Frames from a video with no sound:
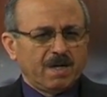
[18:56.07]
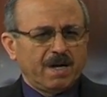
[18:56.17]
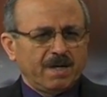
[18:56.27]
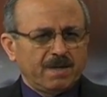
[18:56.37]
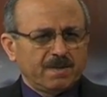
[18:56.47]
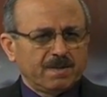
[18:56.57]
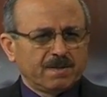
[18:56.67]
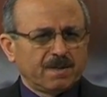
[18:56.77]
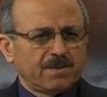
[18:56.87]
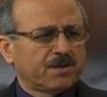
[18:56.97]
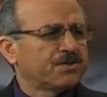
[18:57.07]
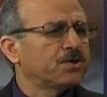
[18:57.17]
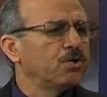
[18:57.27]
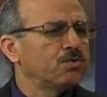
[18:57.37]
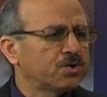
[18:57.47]
The
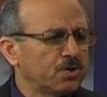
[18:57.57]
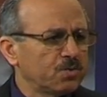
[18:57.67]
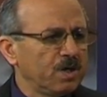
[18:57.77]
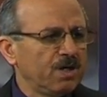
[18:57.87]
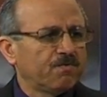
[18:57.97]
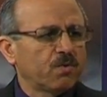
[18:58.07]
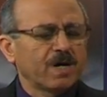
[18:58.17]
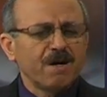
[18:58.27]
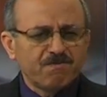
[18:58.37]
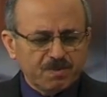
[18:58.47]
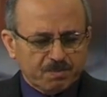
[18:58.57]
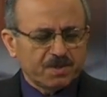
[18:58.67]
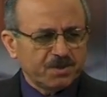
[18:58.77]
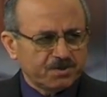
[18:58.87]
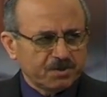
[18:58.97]
solution really for every
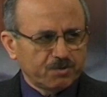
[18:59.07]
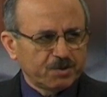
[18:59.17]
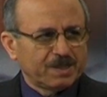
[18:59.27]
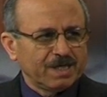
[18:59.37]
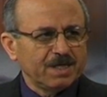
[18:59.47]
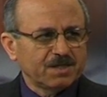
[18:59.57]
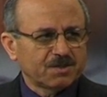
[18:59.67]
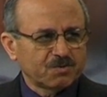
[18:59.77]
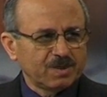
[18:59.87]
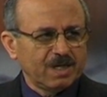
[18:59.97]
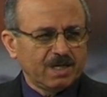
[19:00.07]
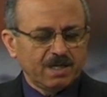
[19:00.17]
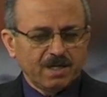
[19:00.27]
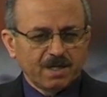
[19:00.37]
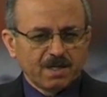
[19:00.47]
person who thinks
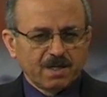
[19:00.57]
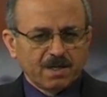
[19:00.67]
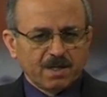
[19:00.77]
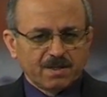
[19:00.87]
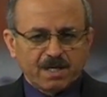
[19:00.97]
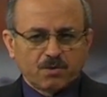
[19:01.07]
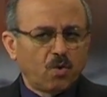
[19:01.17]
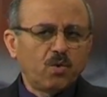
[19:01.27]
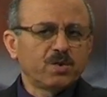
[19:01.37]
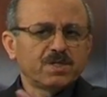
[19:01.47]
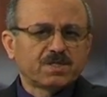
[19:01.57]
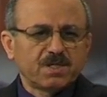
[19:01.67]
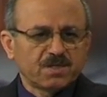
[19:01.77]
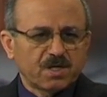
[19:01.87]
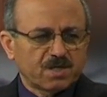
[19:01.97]
really that all these
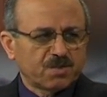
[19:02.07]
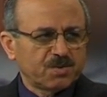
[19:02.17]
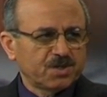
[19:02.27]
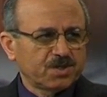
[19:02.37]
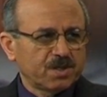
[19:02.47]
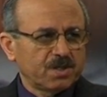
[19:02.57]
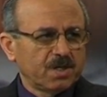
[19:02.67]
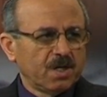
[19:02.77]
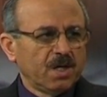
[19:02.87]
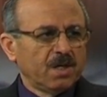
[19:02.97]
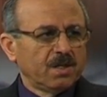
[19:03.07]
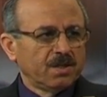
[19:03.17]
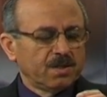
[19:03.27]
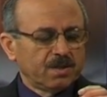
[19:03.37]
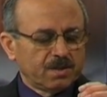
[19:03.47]
things are Christian,
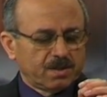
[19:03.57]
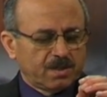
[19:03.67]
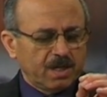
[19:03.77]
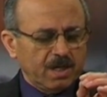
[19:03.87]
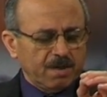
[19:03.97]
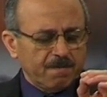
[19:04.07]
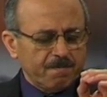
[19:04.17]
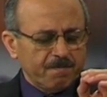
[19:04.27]
the